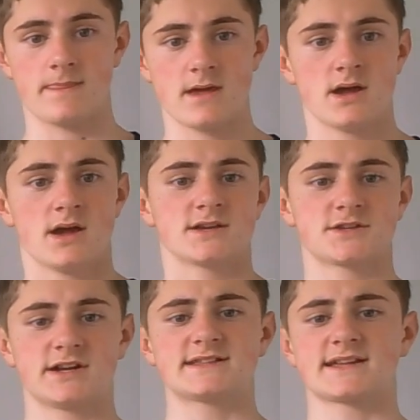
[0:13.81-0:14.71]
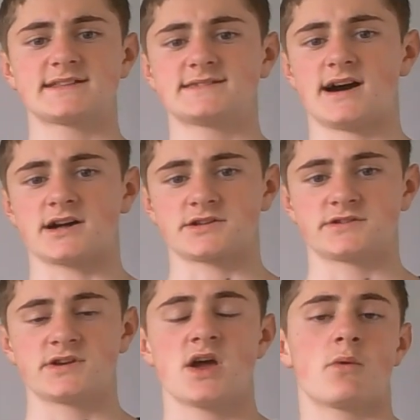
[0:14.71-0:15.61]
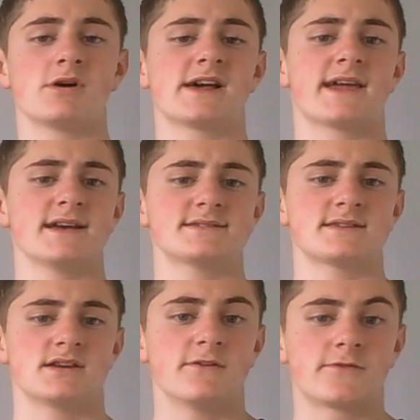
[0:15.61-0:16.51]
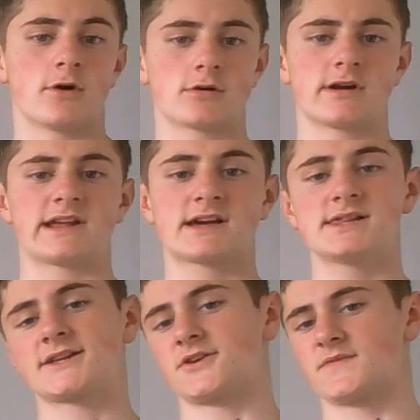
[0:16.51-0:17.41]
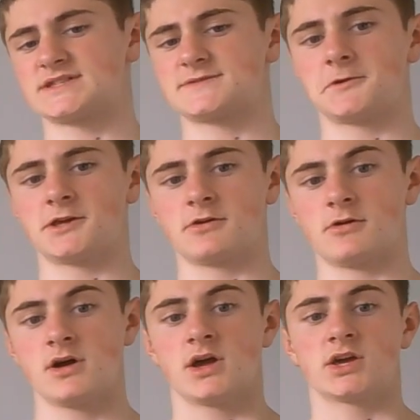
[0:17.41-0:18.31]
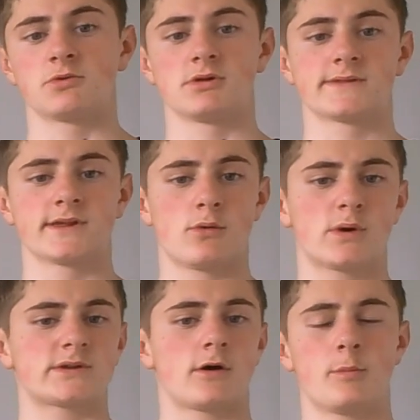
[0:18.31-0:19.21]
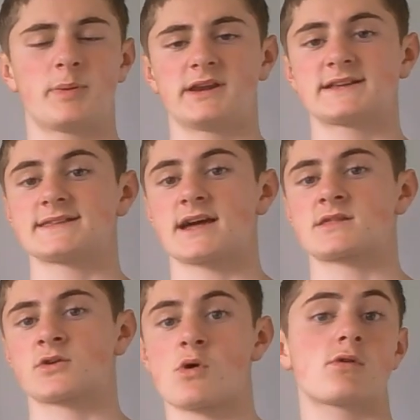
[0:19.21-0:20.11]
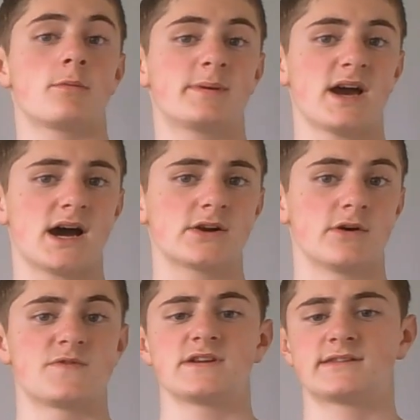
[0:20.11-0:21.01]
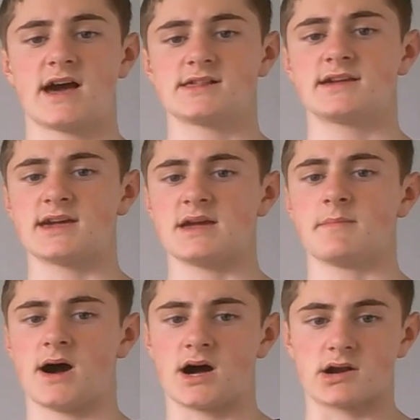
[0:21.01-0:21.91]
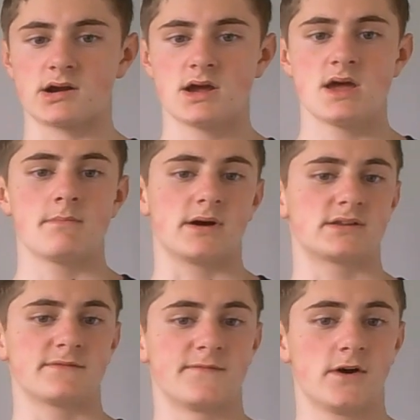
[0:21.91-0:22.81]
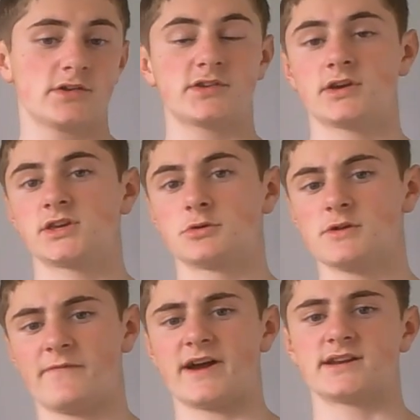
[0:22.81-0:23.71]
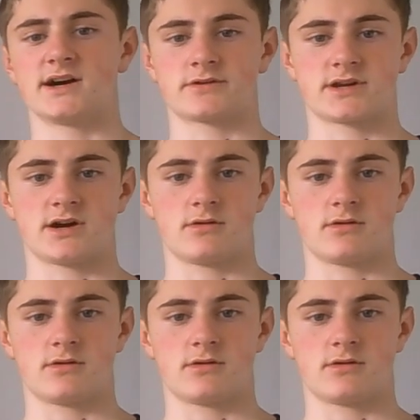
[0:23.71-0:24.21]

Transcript: So let's get started. Well, I guess if you already clicked on this video, you will know what openings like the GIUOCO piano and the Italian game are. But if not, you will find out now.